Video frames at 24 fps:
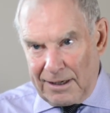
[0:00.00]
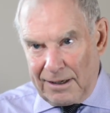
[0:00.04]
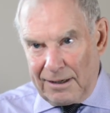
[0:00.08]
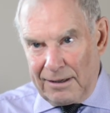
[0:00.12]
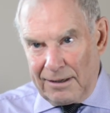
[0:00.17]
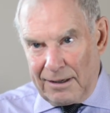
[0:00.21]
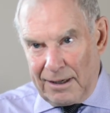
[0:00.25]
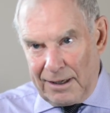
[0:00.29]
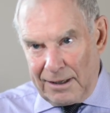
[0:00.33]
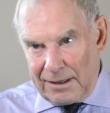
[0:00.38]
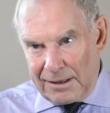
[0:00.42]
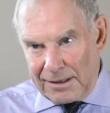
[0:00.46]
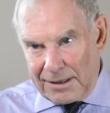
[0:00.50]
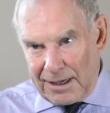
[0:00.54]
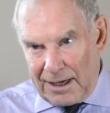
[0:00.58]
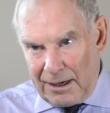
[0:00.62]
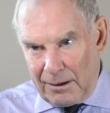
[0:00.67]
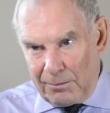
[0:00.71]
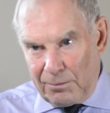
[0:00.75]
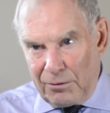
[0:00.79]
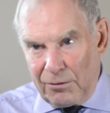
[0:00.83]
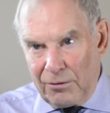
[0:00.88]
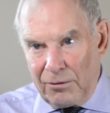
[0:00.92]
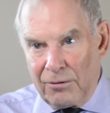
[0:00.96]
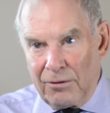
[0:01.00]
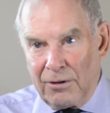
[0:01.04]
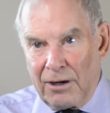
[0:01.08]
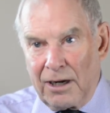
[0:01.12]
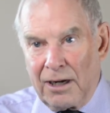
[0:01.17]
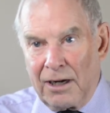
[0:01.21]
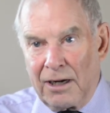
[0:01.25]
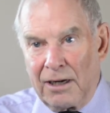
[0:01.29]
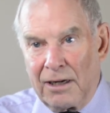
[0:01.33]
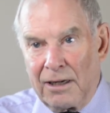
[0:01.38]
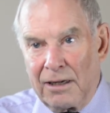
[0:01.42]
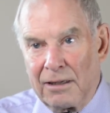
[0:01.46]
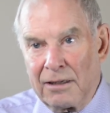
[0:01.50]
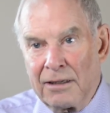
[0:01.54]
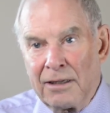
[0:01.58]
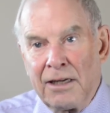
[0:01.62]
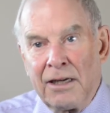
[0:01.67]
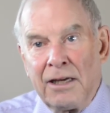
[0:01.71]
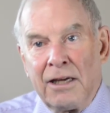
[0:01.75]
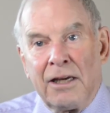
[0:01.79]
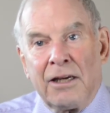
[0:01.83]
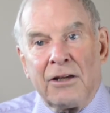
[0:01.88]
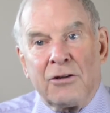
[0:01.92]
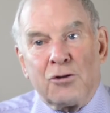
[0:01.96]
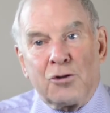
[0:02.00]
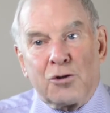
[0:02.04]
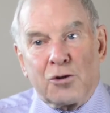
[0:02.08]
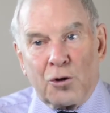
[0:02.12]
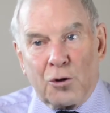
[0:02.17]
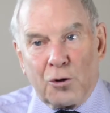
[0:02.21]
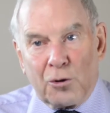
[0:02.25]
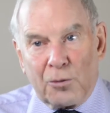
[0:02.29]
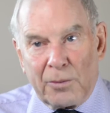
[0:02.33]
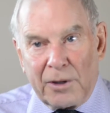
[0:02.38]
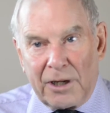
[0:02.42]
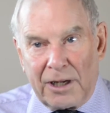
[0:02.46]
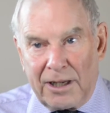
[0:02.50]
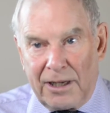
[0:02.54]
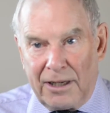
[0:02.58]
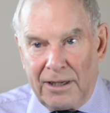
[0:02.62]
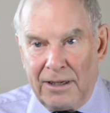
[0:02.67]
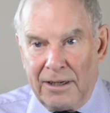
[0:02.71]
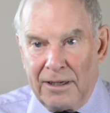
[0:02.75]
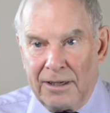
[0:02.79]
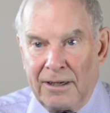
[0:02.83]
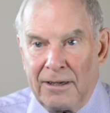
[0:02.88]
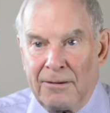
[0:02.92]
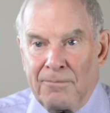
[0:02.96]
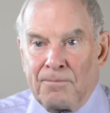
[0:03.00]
example, Germany,